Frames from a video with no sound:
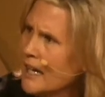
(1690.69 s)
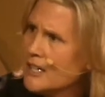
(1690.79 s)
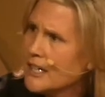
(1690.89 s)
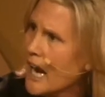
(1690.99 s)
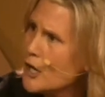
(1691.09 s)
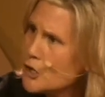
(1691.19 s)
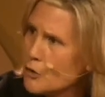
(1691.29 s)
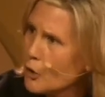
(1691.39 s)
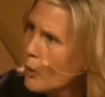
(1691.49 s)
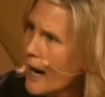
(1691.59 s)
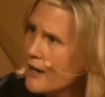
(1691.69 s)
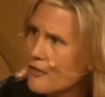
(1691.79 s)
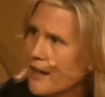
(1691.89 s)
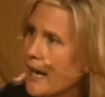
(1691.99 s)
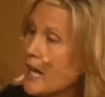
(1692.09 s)
Did I do the right
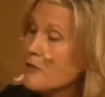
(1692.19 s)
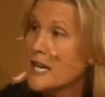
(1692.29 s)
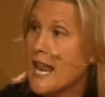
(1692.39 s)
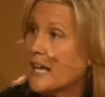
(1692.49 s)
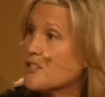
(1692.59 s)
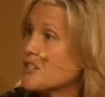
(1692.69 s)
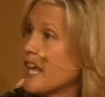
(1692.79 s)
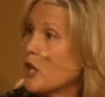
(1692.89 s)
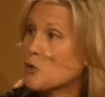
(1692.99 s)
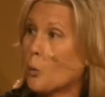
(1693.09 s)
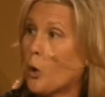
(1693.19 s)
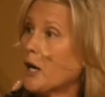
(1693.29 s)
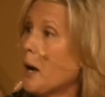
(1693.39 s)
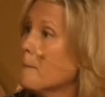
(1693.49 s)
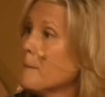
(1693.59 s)
thing? The next things
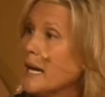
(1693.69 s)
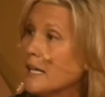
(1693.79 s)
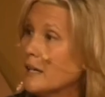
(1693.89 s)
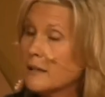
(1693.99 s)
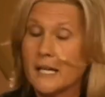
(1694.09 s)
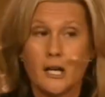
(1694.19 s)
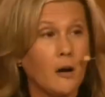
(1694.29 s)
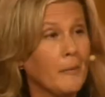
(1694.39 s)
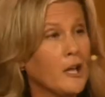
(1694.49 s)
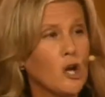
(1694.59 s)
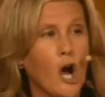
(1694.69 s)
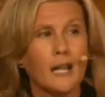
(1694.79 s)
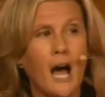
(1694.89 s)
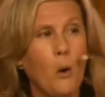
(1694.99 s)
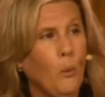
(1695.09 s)
weren't immediately coming. Y'all,
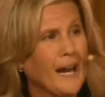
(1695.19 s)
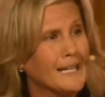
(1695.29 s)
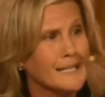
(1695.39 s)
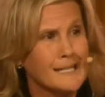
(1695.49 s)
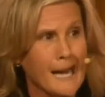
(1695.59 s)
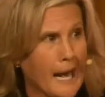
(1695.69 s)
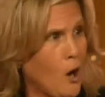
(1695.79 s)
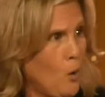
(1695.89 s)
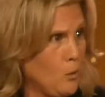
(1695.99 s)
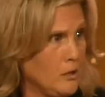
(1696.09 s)
I went down.